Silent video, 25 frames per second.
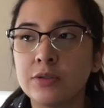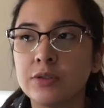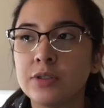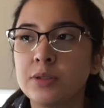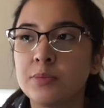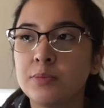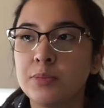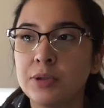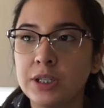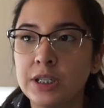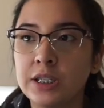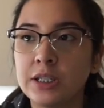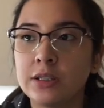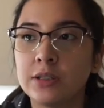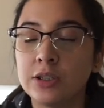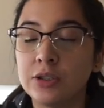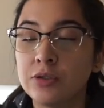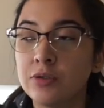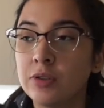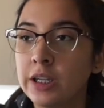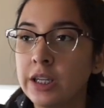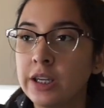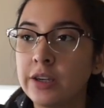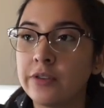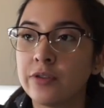It was pretty
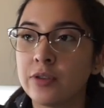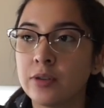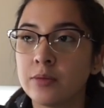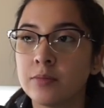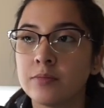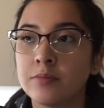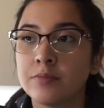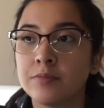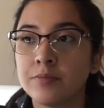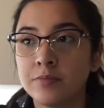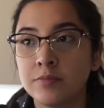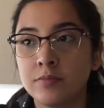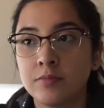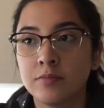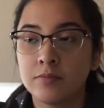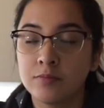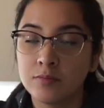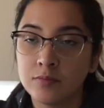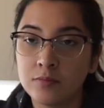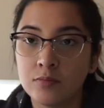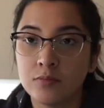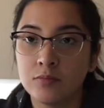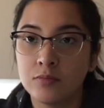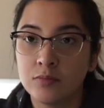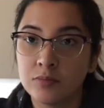unique from
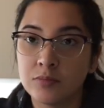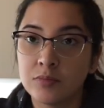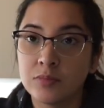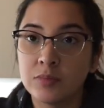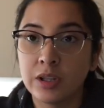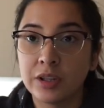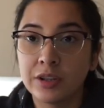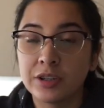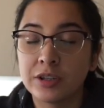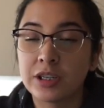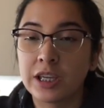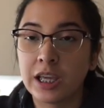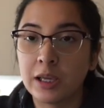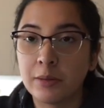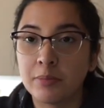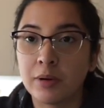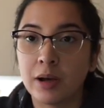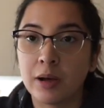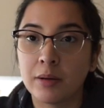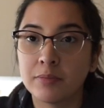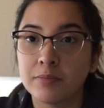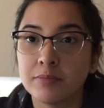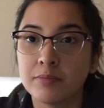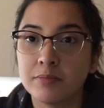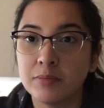other
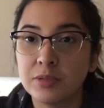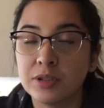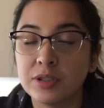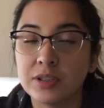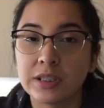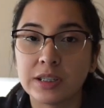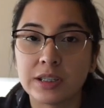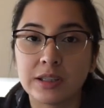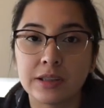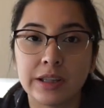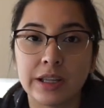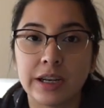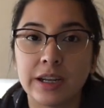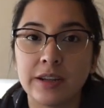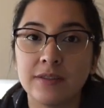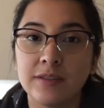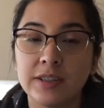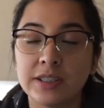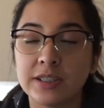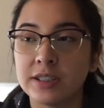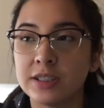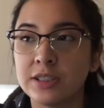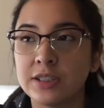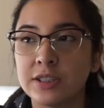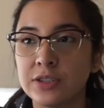K-pop music that I
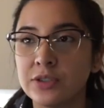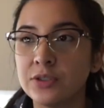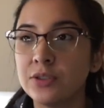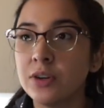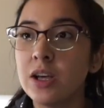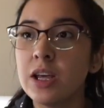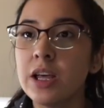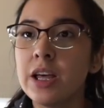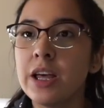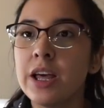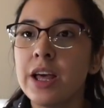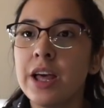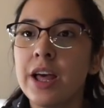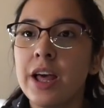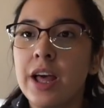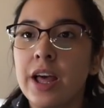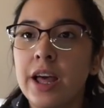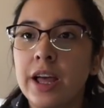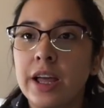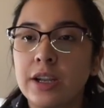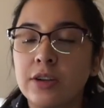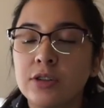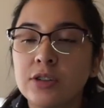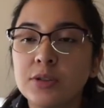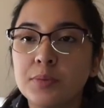listened to,
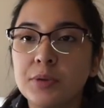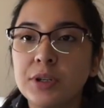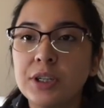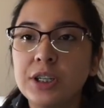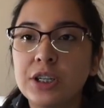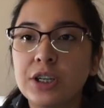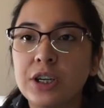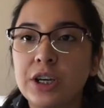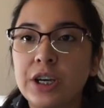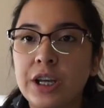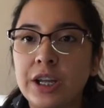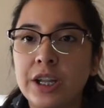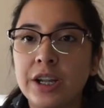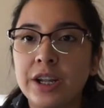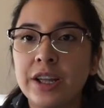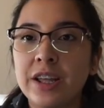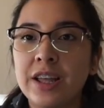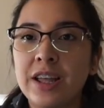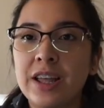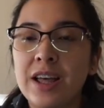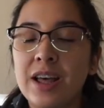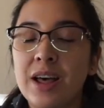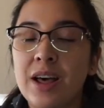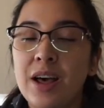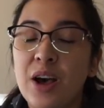and it was pretty good.
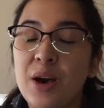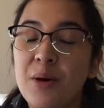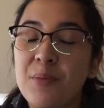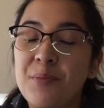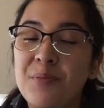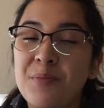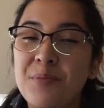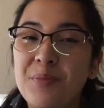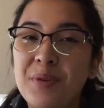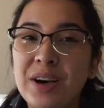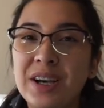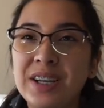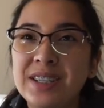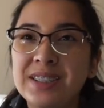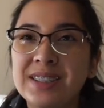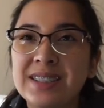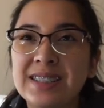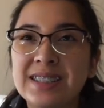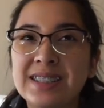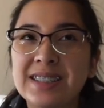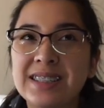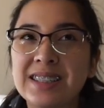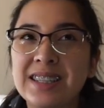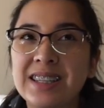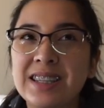But
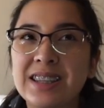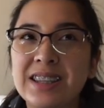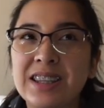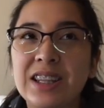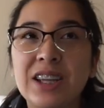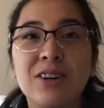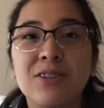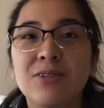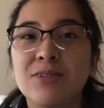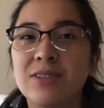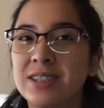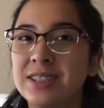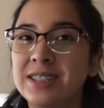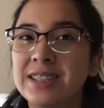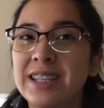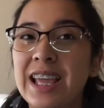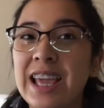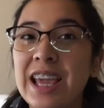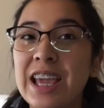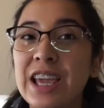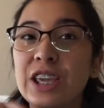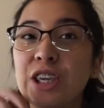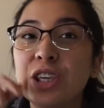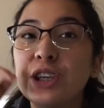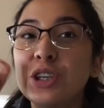there was
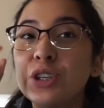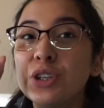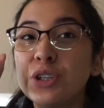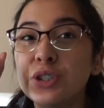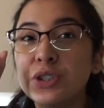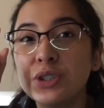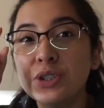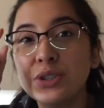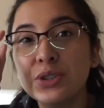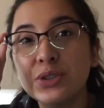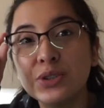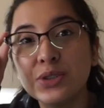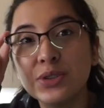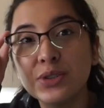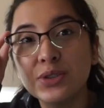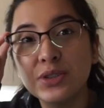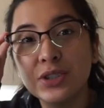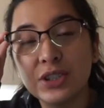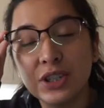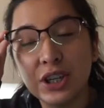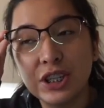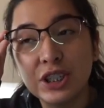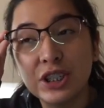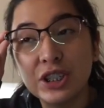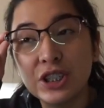a
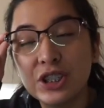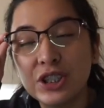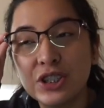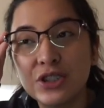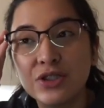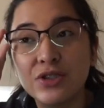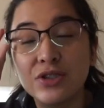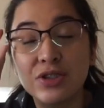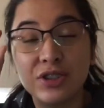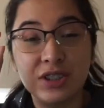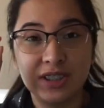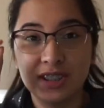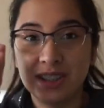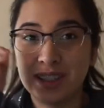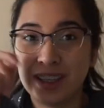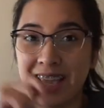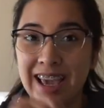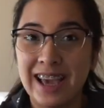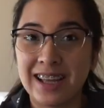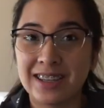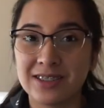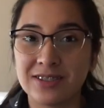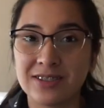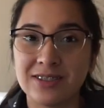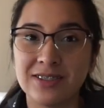huge
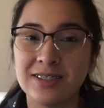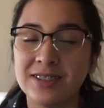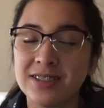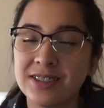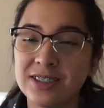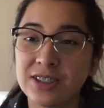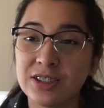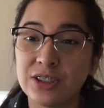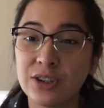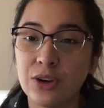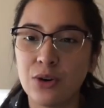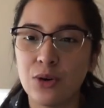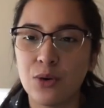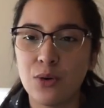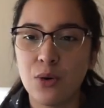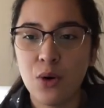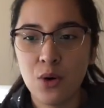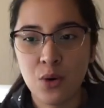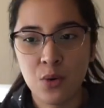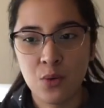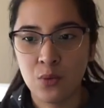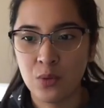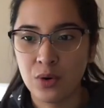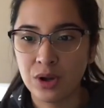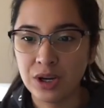scandal.
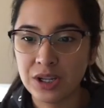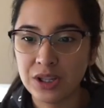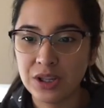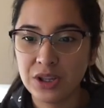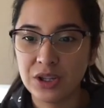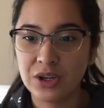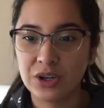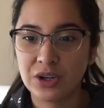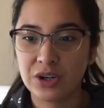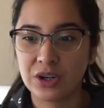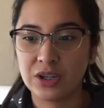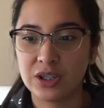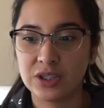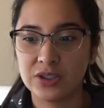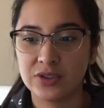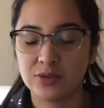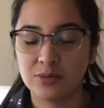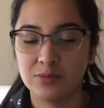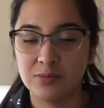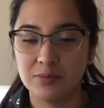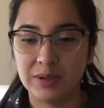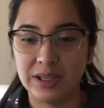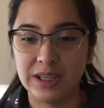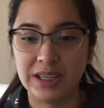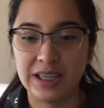So one of the girls
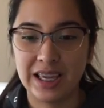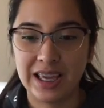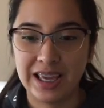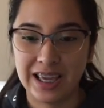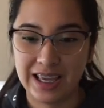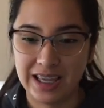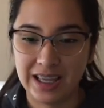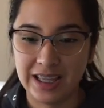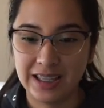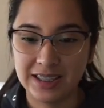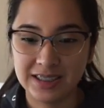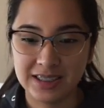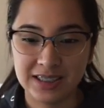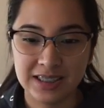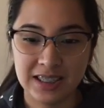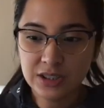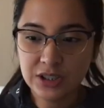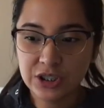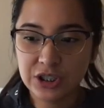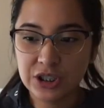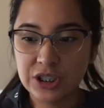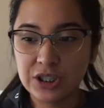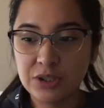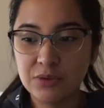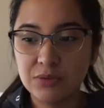from
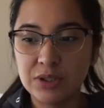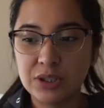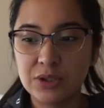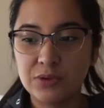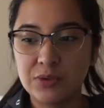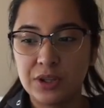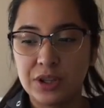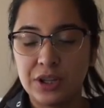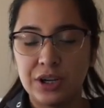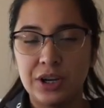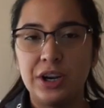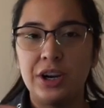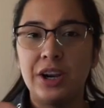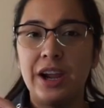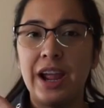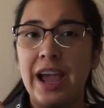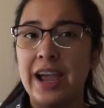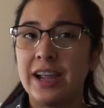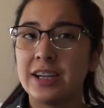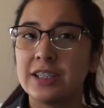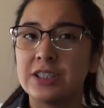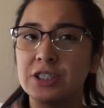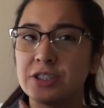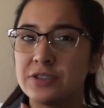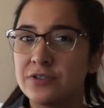BigHit, she was with her
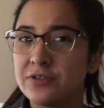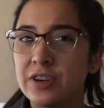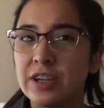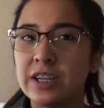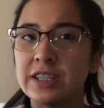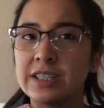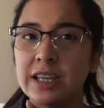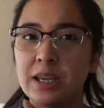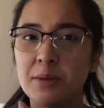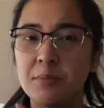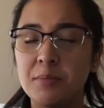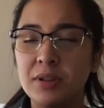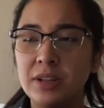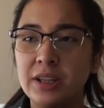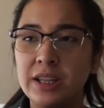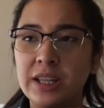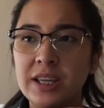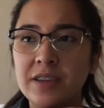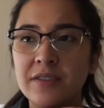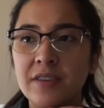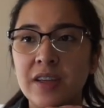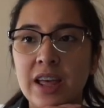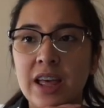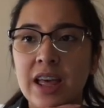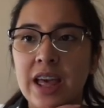actor friend, I
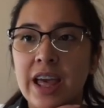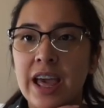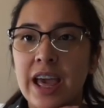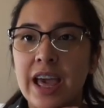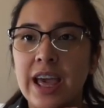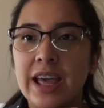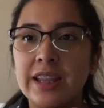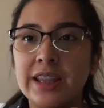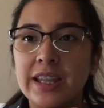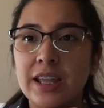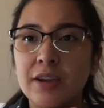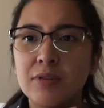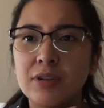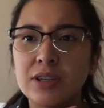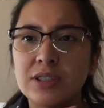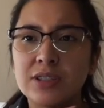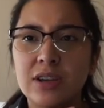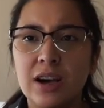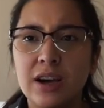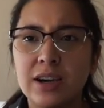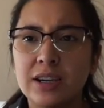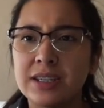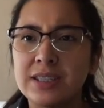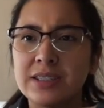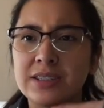believe, and they were
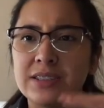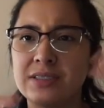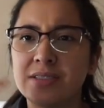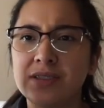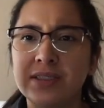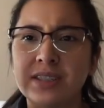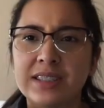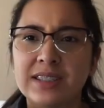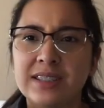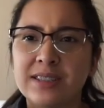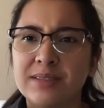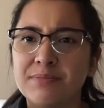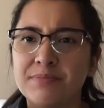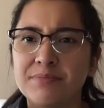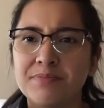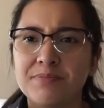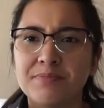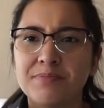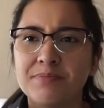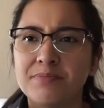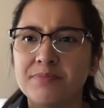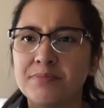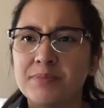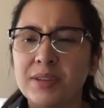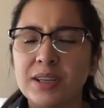talking to this
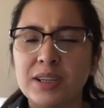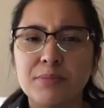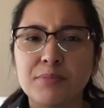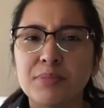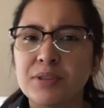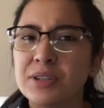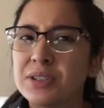big